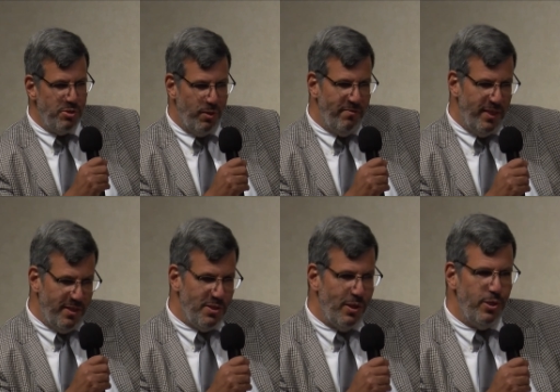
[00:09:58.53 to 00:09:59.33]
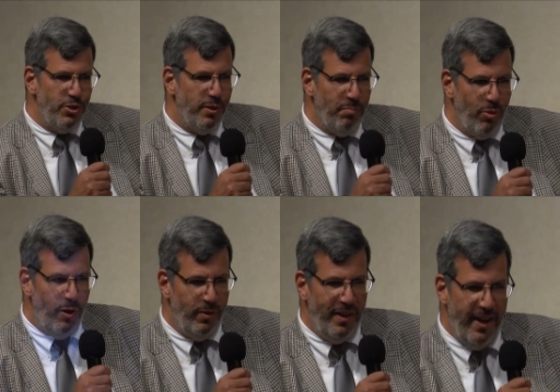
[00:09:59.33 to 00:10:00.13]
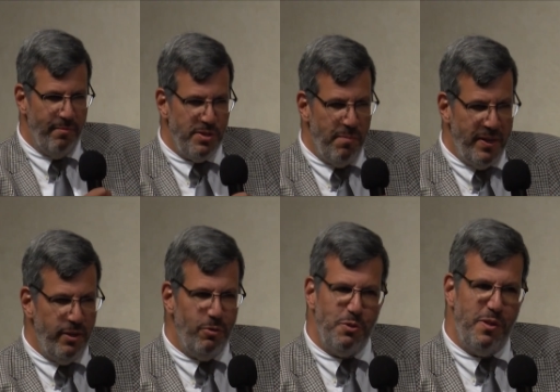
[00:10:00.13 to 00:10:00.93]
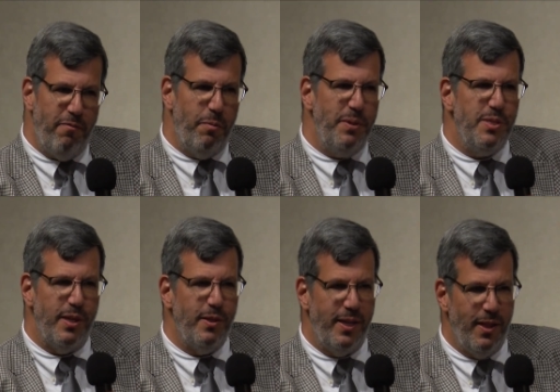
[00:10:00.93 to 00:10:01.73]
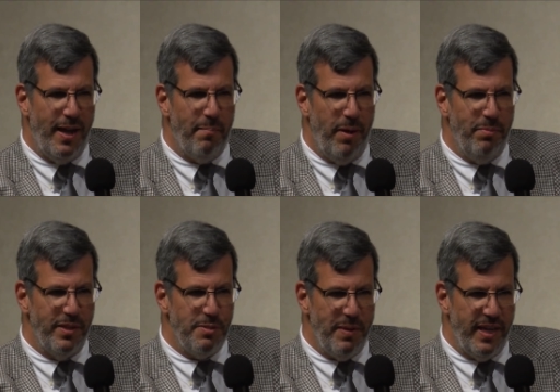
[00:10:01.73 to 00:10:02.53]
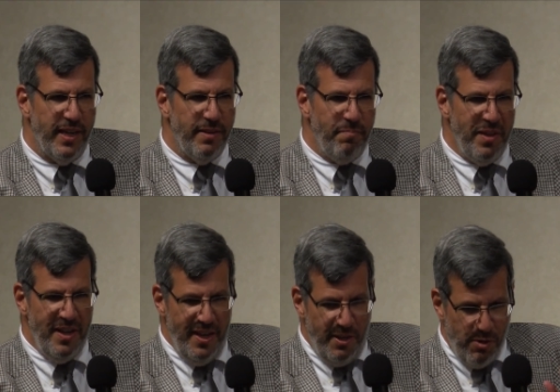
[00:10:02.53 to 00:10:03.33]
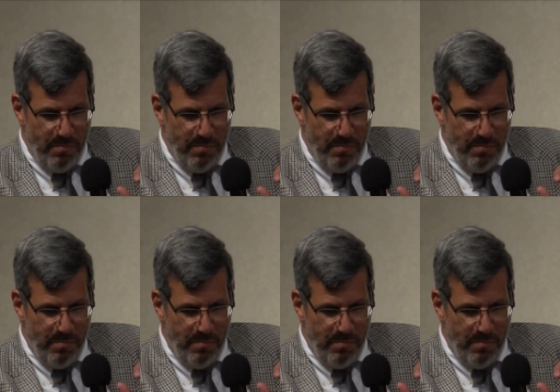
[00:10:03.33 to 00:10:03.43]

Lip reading: sort of in this leadership role, I am somebody who's never particularly liked public speaking. So